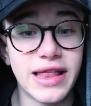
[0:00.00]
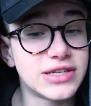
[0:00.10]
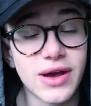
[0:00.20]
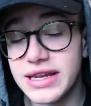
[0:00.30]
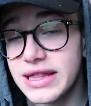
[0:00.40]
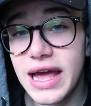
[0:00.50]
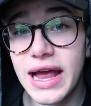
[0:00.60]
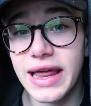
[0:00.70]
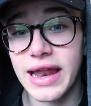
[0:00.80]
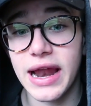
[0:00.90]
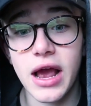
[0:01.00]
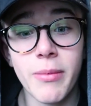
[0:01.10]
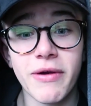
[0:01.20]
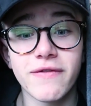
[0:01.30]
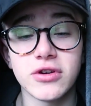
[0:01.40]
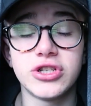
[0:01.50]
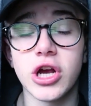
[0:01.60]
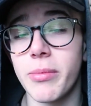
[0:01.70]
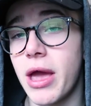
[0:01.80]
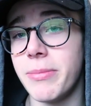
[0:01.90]
and so I did that, and then I got my first
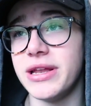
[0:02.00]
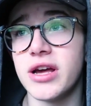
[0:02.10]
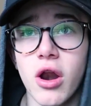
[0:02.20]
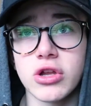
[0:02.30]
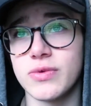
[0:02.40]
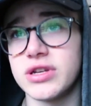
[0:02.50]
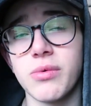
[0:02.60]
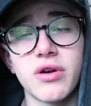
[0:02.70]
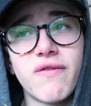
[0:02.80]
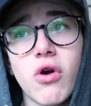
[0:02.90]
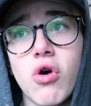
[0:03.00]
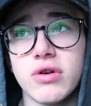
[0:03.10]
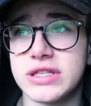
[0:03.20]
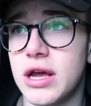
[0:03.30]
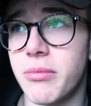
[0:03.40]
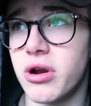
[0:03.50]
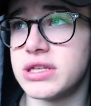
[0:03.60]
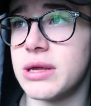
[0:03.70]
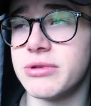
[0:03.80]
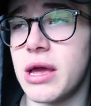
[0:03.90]
job at McDonald's, which I worked for a whole summer,
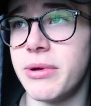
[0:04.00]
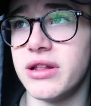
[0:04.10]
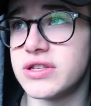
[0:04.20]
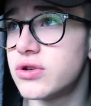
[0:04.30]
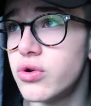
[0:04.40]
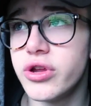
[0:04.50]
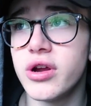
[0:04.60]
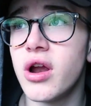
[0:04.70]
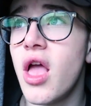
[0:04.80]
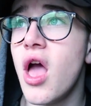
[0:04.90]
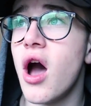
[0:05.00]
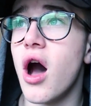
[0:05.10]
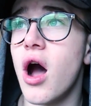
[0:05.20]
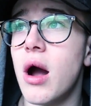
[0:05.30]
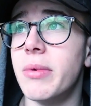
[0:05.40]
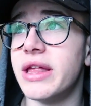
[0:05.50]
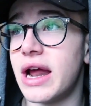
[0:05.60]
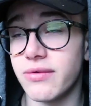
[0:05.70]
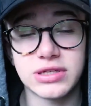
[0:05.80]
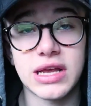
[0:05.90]
sometime into the school year, um, and then
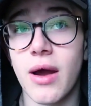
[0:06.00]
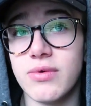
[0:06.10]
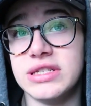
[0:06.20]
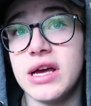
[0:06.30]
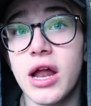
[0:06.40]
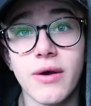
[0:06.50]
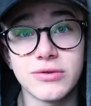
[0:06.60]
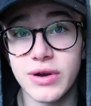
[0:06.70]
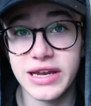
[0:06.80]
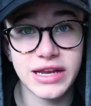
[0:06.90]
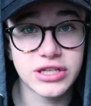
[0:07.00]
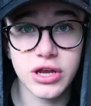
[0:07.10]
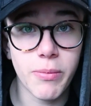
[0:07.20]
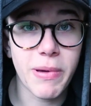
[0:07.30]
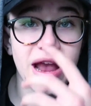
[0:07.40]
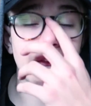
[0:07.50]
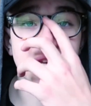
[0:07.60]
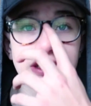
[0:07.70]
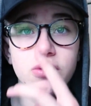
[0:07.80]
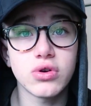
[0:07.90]
I was, I was done, I was ready to just go back
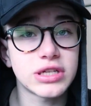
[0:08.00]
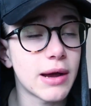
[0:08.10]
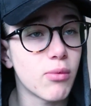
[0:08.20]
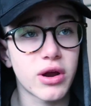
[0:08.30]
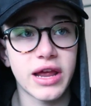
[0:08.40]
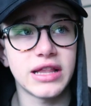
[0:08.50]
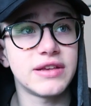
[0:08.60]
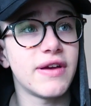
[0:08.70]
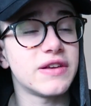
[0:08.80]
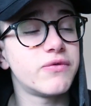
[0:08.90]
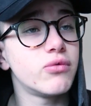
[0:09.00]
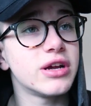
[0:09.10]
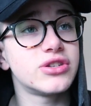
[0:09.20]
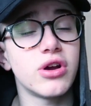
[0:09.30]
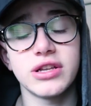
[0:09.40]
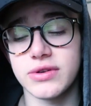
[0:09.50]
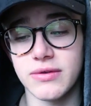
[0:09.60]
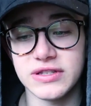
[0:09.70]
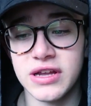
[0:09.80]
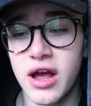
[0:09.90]
into school, stop working at this fast food restaurant, so I
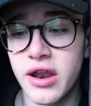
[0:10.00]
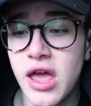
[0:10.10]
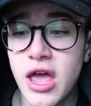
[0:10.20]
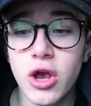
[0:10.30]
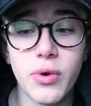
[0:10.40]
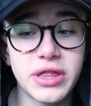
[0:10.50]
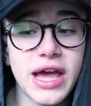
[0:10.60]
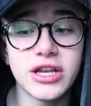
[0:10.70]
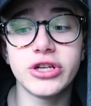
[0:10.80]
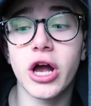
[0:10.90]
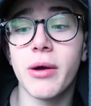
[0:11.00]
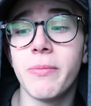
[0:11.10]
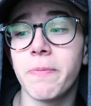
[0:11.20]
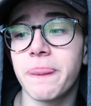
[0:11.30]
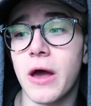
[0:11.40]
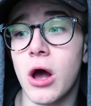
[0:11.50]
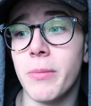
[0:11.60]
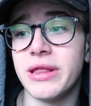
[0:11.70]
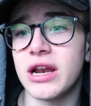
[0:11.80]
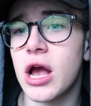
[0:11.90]
was done, quit that job,
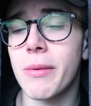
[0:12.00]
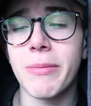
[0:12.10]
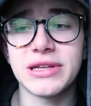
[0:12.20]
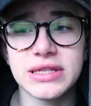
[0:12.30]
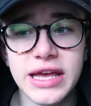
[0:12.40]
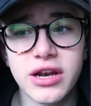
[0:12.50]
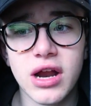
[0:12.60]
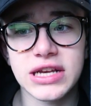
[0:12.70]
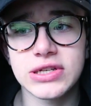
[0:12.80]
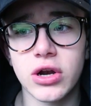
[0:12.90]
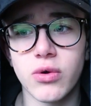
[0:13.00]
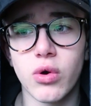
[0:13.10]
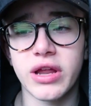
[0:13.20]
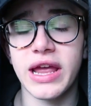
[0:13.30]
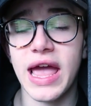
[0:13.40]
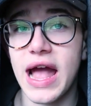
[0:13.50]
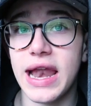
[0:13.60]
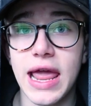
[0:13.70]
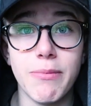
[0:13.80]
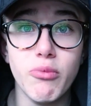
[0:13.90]
um, and then a couple months later, I started working
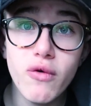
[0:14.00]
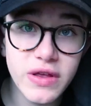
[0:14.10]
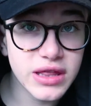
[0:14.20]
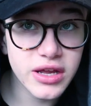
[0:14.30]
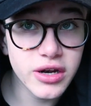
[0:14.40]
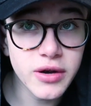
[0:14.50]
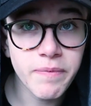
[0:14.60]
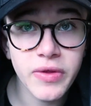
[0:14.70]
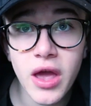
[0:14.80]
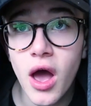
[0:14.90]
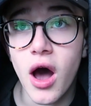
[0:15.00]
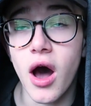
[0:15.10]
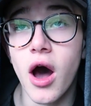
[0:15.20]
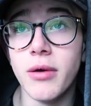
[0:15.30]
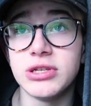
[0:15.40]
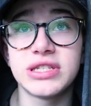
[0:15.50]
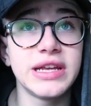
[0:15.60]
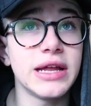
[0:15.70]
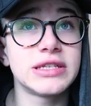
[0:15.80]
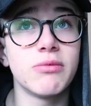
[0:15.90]
at a movie theater, um, just
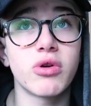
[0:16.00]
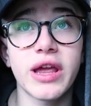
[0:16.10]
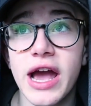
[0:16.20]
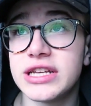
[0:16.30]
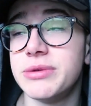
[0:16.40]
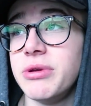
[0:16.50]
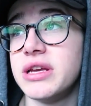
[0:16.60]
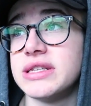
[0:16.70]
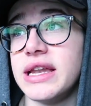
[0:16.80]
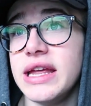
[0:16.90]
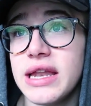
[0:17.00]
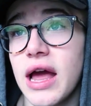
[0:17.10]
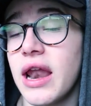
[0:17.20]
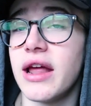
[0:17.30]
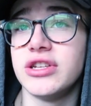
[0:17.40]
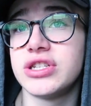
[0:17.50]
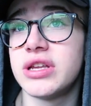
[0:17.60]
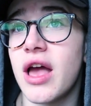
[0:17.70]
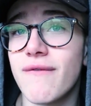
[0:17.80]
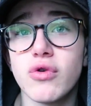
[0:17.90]
to get some more cash in me because I need, I, I,
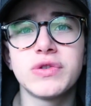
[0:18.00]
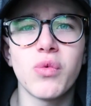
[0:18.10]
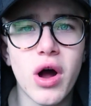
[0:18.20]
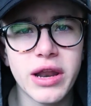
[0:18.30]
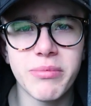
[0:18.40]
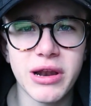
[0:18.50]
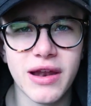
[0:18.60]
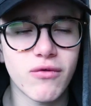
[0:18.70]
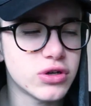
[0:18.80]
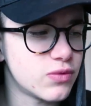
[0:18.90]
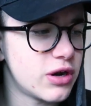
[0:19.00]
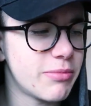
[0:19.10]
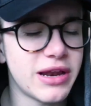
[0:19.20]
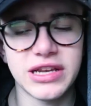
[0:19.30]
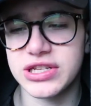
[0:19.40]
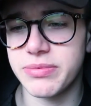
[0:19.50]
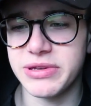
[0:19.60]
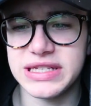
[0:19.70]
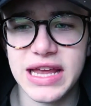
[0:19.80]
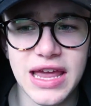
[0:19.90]
just, I've always wanted money and I've always wanted money just to
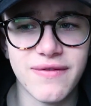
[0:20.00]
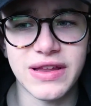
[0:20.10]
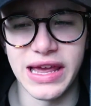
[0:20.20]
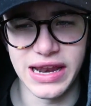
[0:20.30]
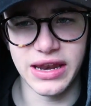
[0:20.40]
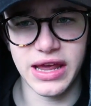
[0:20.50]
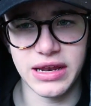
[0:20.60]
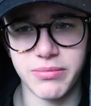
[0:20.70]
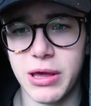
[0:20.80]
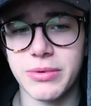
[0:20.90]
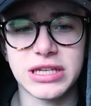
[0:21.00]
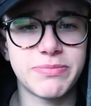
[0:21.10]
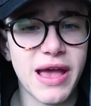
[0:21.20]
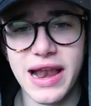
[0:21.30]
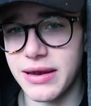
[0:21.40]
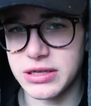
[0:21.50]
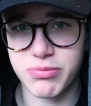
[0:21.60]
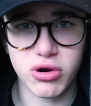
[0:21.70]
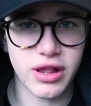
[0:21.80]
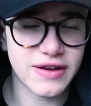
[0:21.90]
be saved and, and be able to spend and
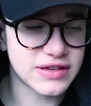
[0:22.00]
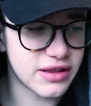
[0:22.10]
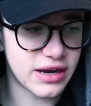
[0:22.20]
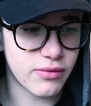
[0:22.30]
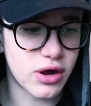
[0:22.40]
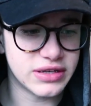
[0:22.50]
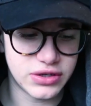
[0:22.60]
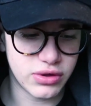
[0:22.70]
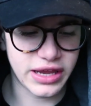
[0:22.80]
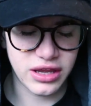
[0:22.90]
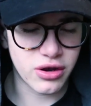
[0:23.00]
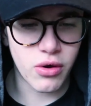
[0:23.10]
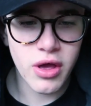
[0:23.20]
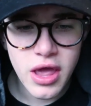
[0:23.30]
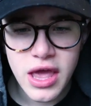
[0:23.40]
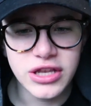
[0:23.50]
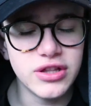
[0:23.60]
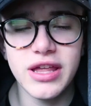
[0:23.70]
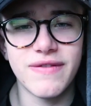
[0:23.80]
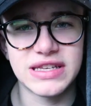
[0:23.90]
support a lifestyle that I wanted to like, you know,
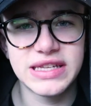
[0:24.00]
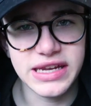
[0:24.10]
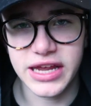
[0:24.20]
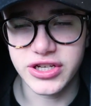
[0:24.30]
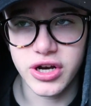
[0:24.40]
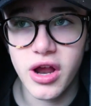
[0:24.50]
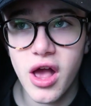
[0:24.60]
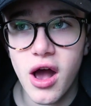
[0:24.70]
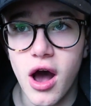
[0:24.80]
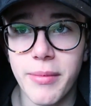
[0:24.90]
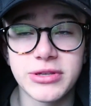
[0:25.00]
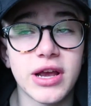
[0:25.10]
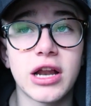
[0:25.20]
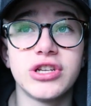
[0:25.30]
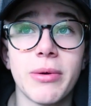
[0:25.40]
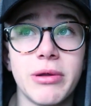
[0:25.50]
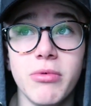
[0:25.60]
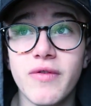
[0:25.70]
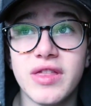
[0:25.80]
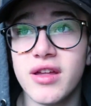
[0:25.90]
live as a teenager. Um, and so I got a job at a
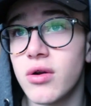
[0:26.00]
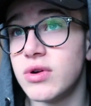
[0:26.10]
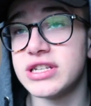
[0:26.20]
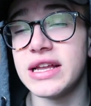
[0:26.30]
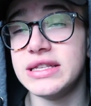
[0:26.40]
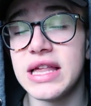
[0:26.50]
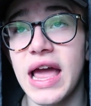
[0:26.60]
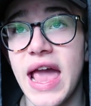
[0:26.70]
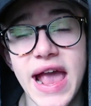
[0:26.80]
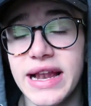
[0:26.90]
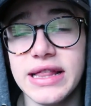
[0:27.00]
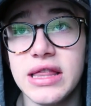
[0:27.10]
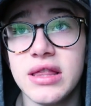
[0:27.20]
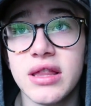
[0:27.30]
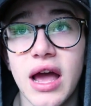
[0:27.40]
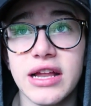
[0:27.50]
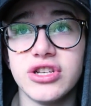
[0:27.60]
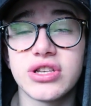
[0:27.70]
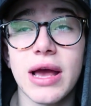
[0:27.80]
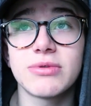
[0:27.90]
movie theater, which I, I hated. I
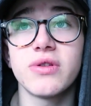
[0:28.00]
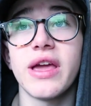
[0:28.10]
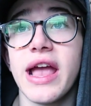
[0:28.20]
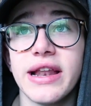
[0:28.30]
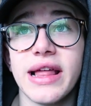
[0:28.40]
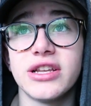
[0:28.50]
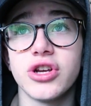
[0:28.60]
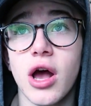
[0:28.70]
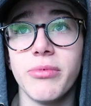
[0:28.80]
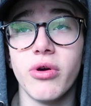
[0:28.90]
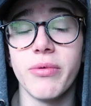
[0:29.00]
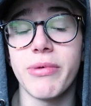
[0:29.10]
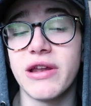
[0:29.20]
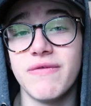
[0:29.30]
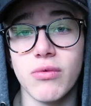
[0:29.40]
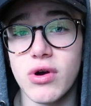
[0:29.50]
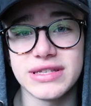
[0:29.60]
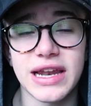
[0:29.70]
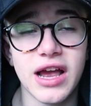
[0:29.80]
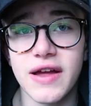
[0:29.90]
just absolutely hated that job. The only benefit
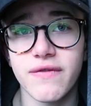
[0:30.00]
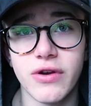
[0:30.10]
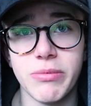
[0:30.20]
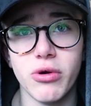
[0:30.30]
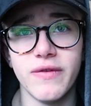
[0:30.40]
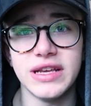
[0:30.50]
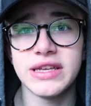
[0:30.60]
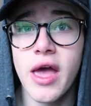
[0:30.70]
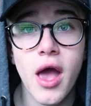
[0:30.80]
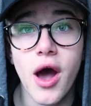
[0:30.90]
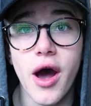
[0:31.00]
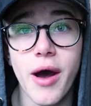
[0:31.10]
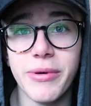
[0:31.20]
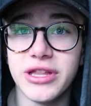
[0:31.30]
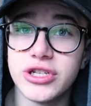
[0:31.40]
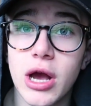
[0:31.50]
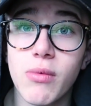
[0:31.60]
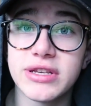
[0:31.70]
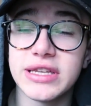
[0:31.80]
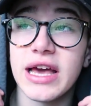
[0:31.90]
was that I got free movies, uh, but the
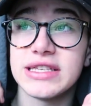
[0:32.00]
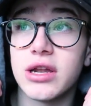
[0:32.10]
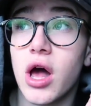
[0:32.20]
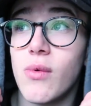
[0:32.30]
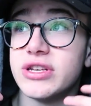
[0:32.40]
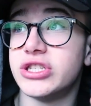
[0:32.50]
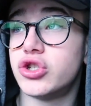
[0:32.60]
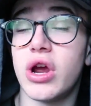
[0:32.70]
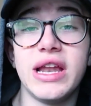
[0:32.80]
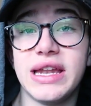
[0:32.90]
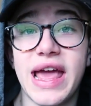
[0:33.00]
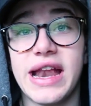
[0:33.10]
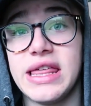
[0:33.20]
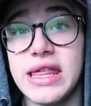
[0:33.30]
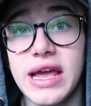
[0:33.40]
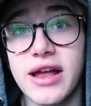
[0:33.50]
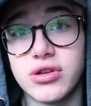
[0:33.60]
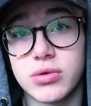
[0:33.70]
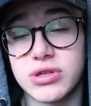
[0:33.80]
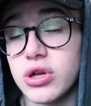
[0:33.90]
job wasn't nice at all. I wasn't trained in anything. I
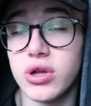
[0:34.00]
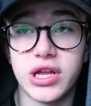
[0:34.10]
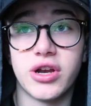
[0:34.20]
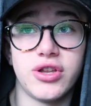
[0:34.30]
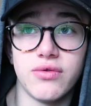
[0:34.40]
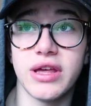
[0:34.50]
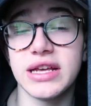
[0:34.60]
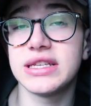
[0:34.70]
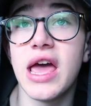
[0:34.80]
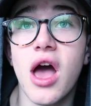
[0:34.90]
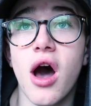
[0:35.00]
just was told here to do this.